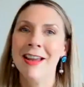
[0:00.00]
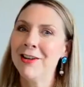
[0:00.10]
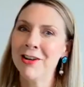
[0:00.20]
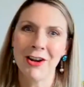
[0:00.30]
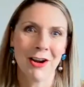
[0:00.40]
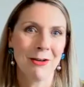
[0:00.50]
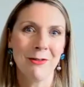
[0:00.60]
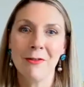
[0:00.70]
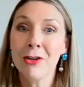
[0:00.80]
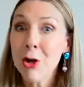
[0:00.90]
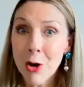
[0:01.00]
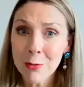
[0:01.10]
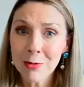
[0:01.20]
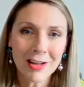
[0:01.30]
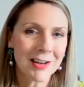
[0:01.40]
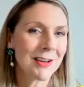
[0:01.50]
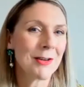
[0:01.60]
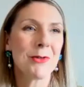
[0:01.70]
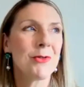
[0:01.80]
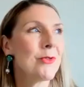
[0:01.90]
you know, yoga,
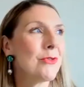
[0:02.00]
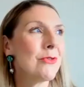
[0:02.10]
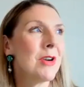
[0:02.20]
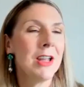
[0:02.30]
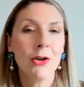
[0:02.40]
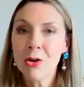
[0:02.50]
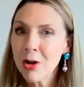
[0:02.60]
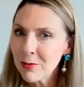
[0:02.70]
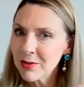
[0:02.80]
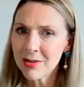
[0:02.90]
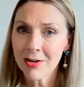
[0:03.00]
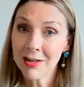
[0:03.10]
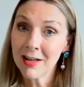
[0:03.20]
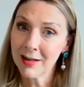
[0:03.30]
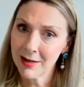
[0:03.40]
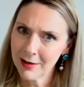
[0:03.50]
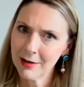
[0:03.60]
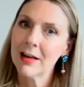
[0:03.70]
or you go cycling,